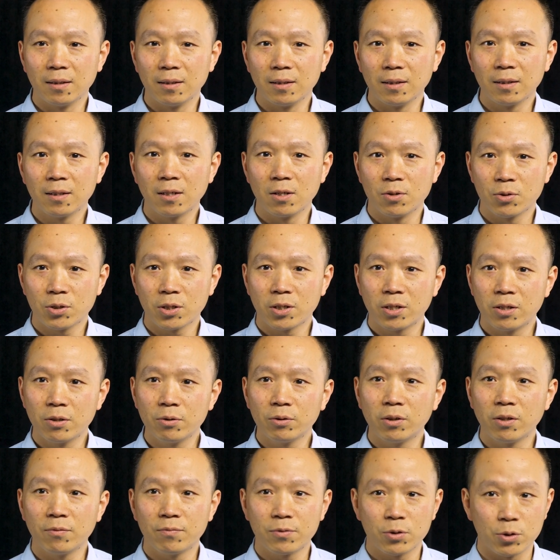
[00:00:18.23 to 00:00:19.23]
the
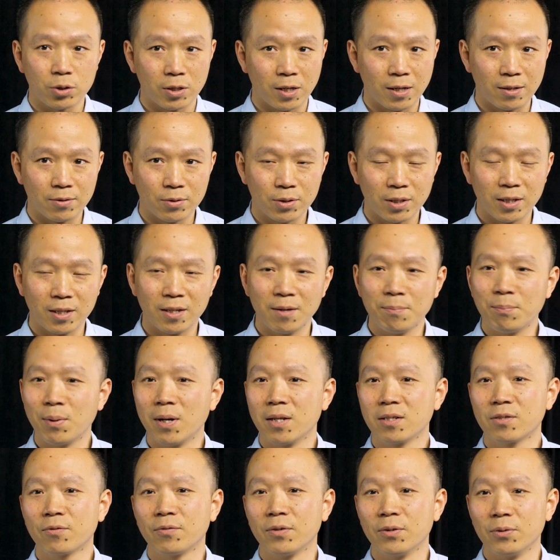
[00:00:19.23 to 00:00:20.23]
consecutive drought in the
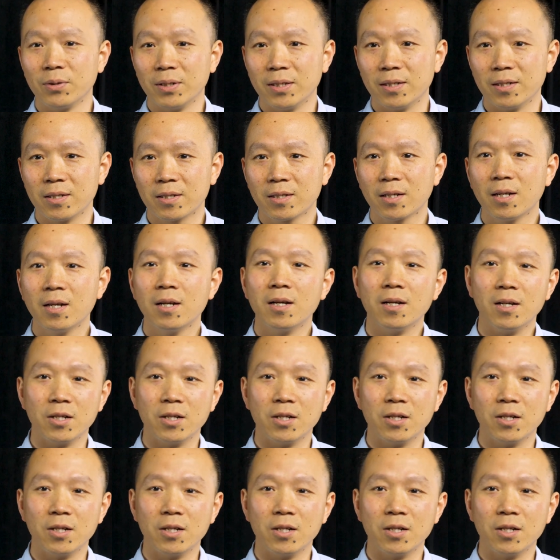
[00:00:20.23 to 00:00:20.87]
past few years,